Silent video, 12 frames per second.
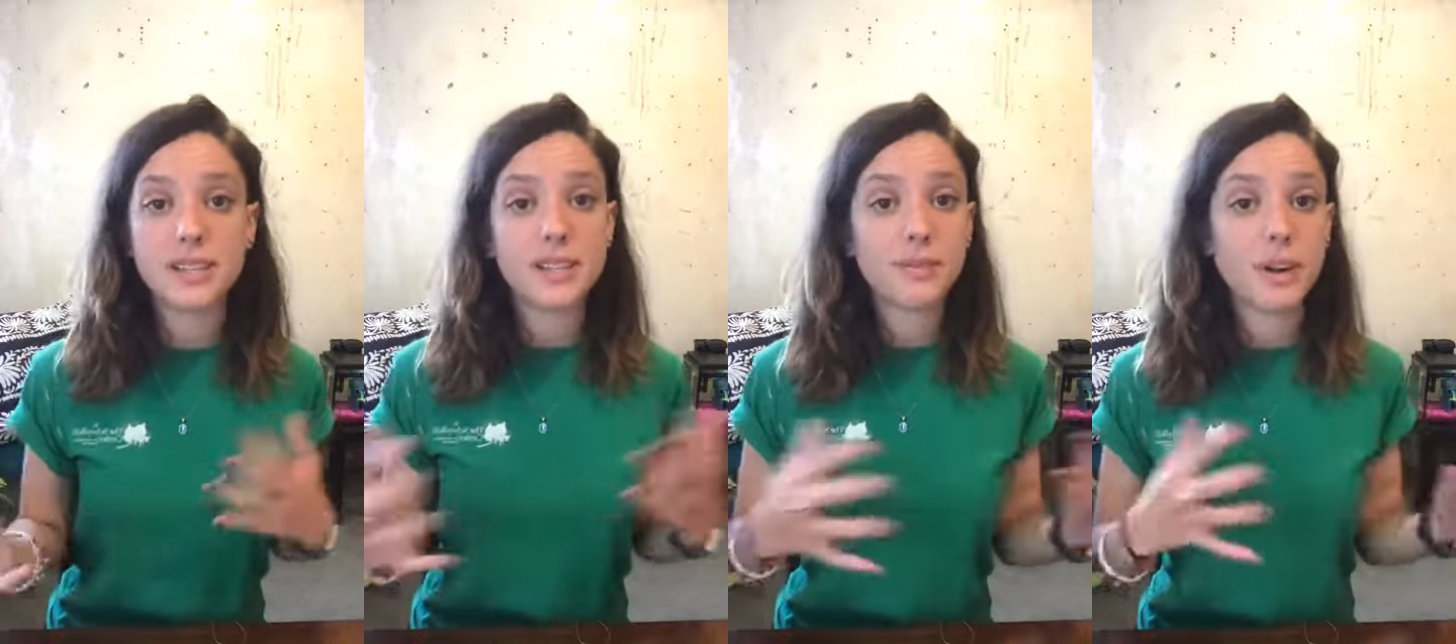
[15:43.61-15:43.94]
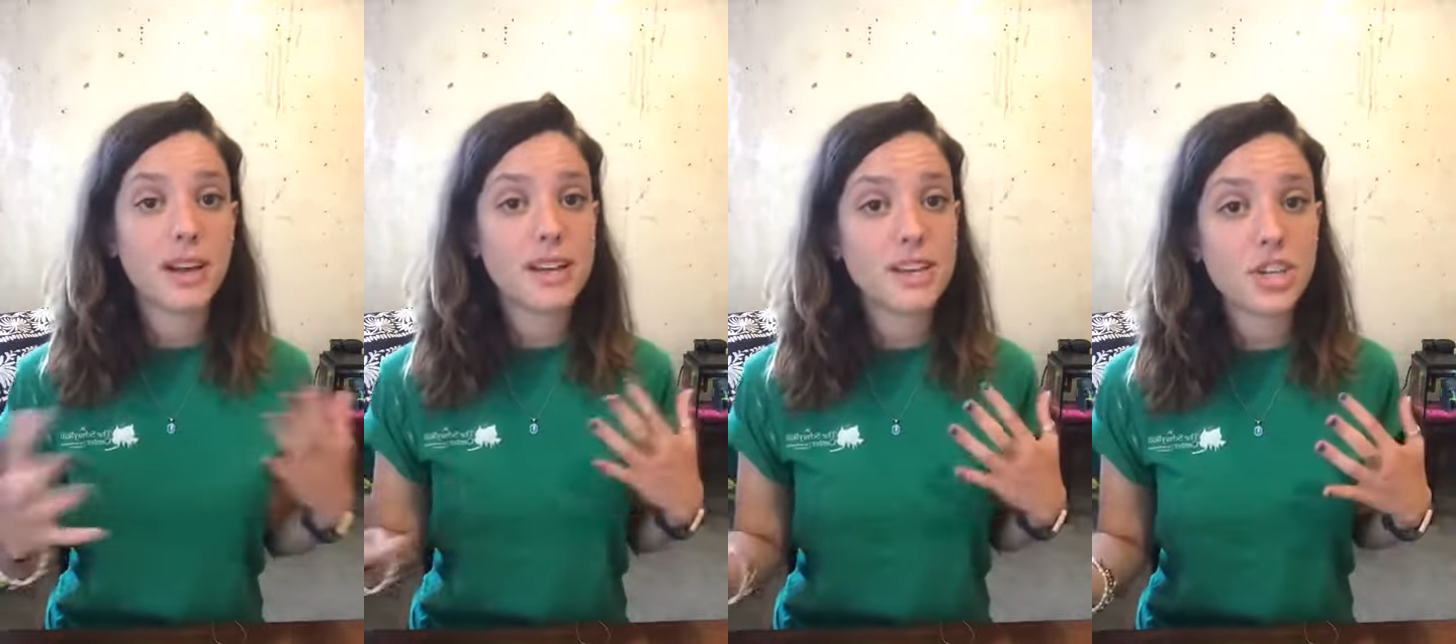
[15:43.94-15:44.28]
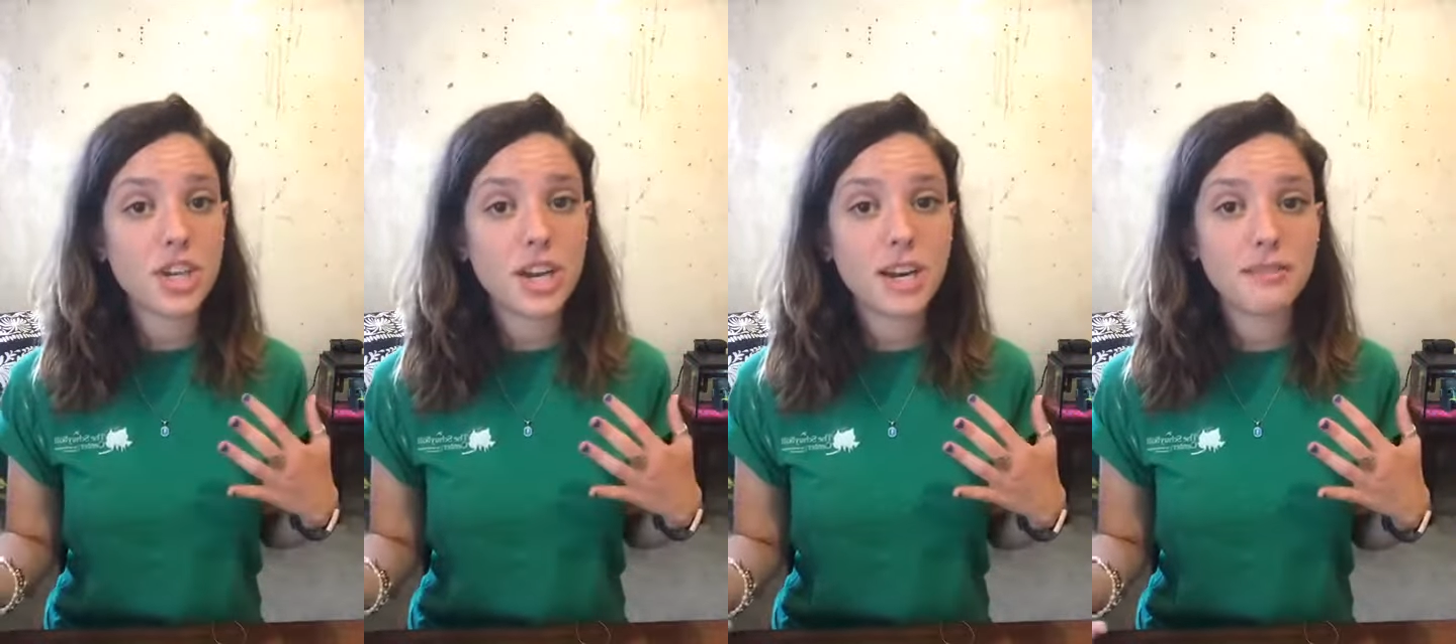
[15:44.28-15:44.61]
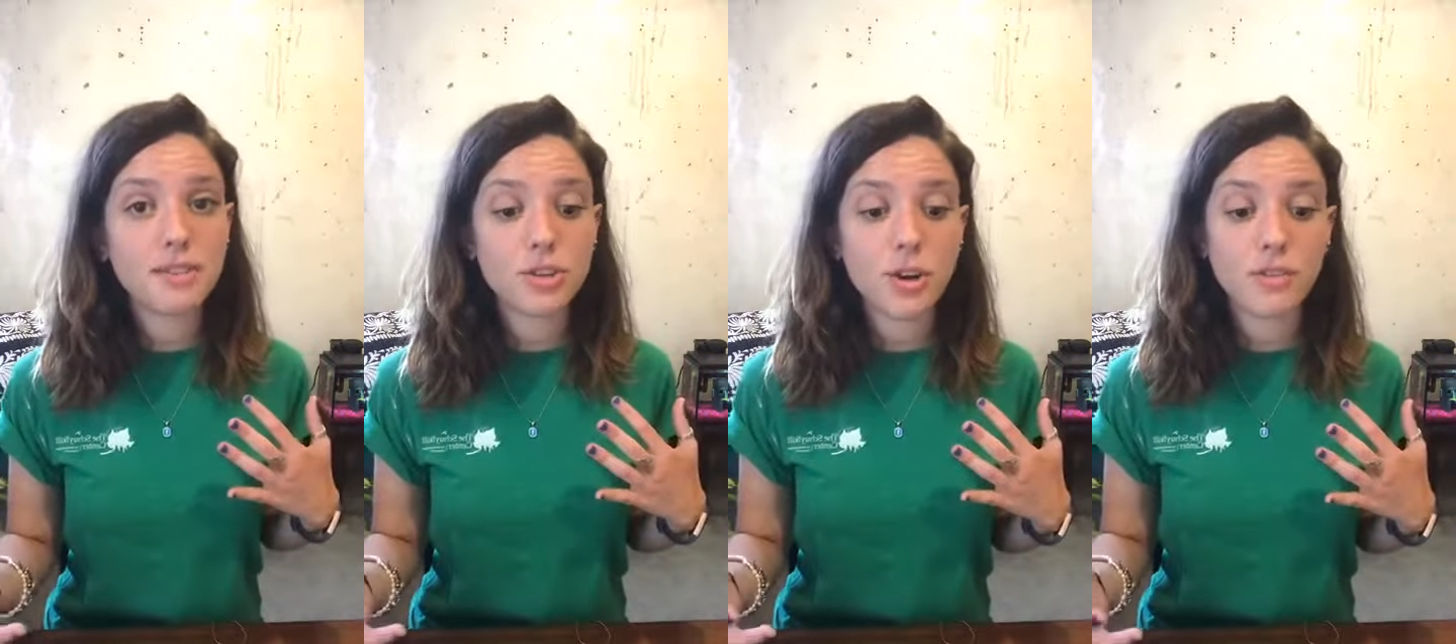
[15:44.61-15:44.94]
different
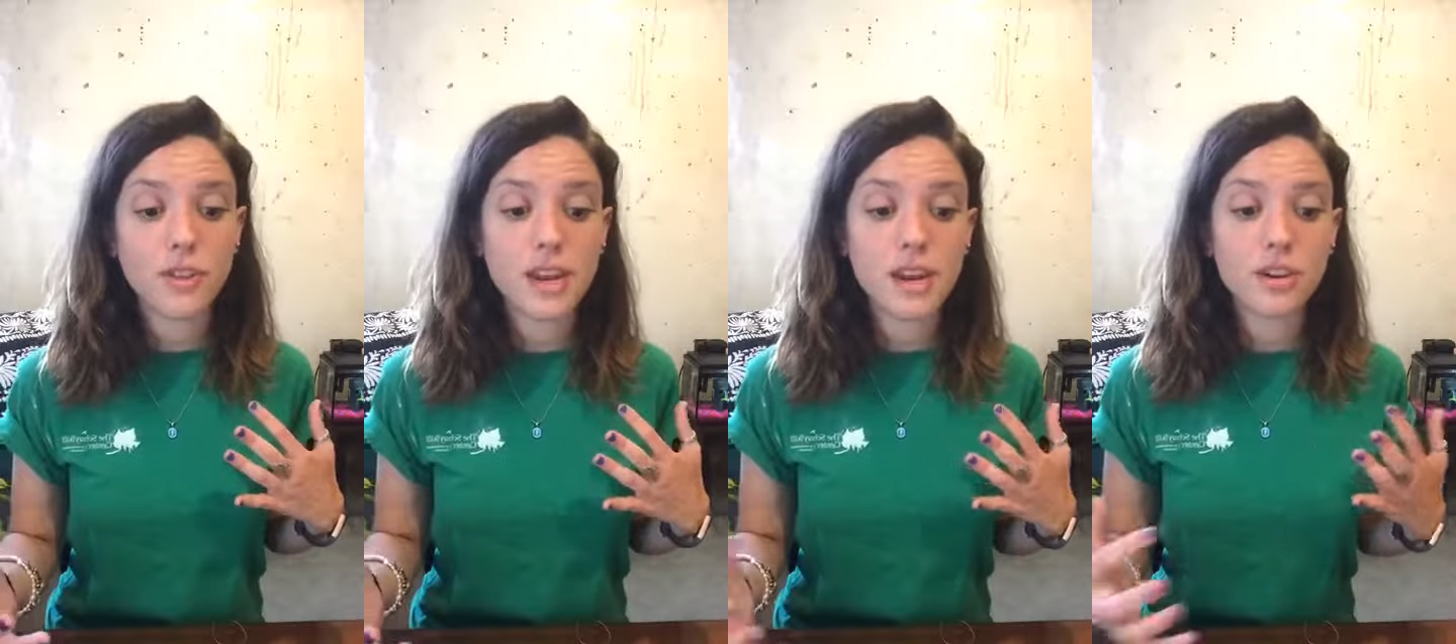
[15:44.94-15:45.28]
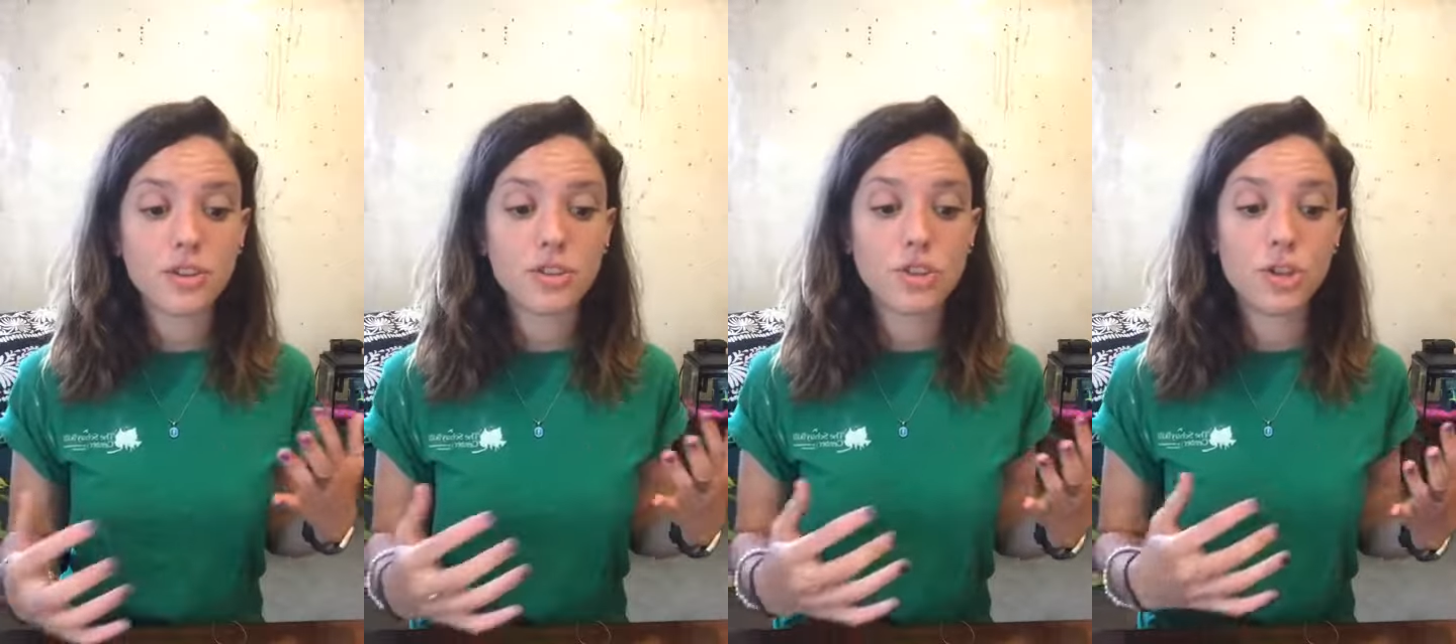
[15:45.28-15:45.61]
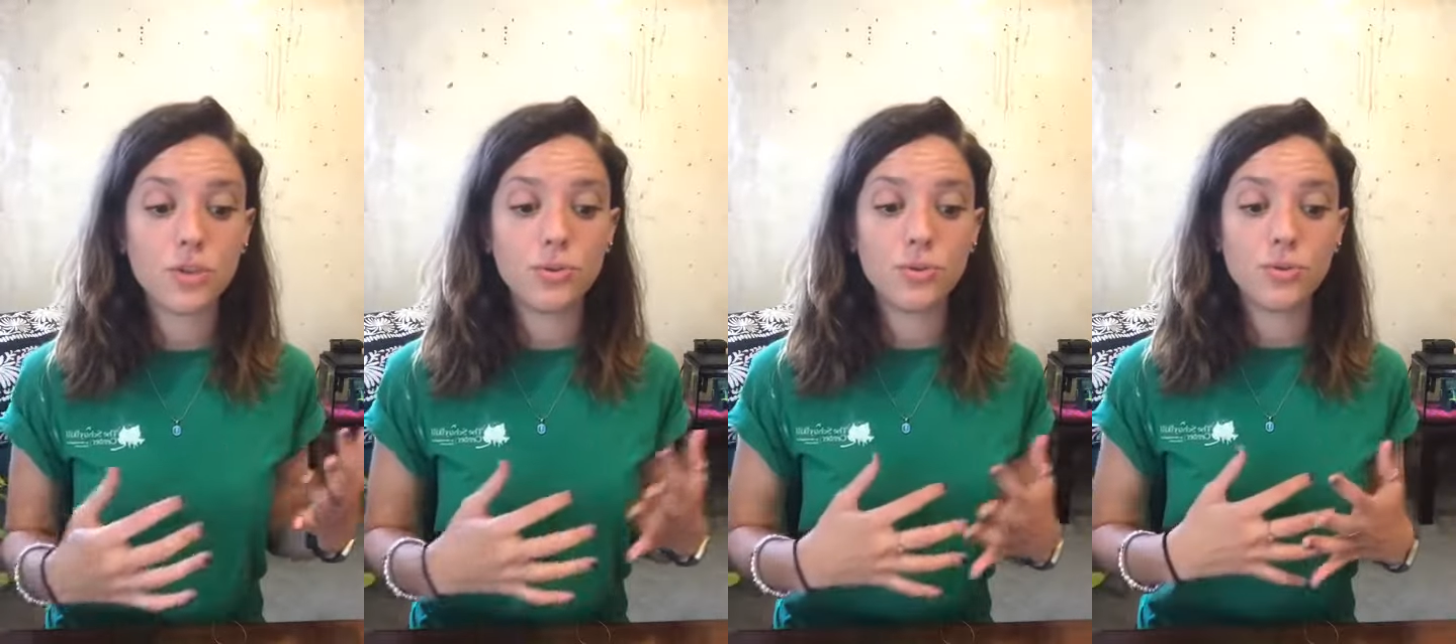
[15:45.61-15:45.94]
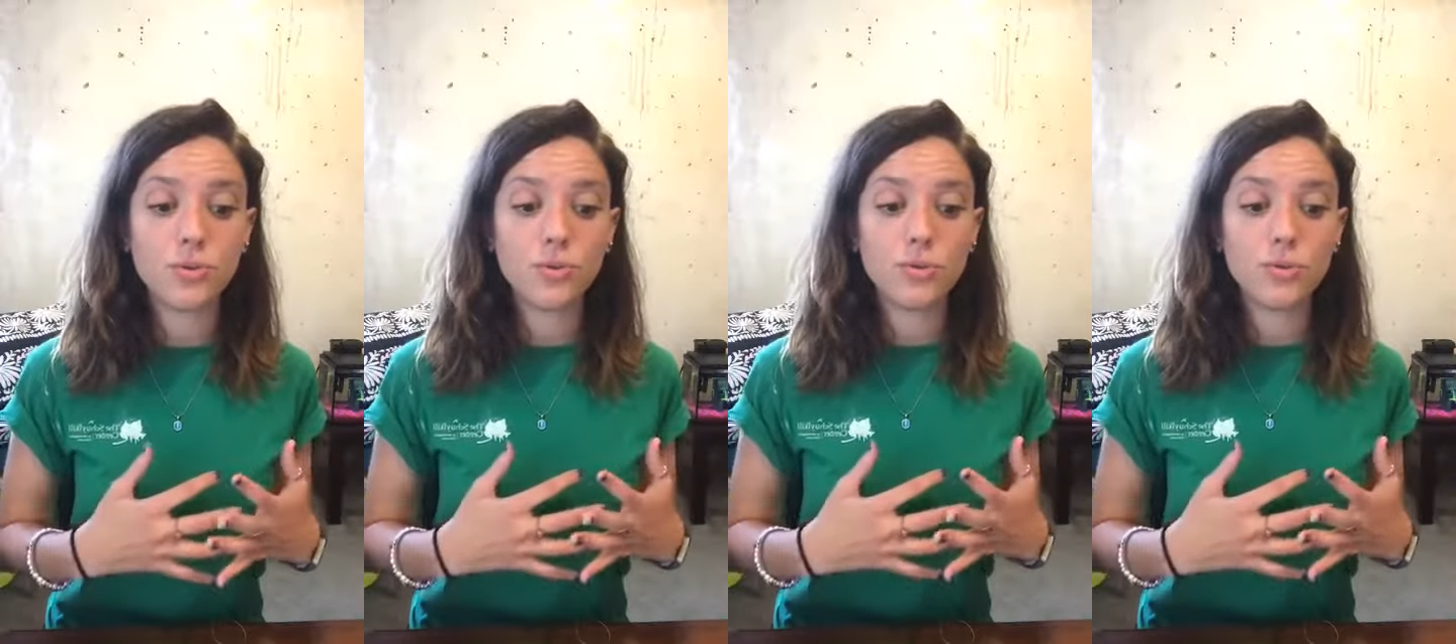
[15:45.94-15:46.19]
initiatives throughout the years to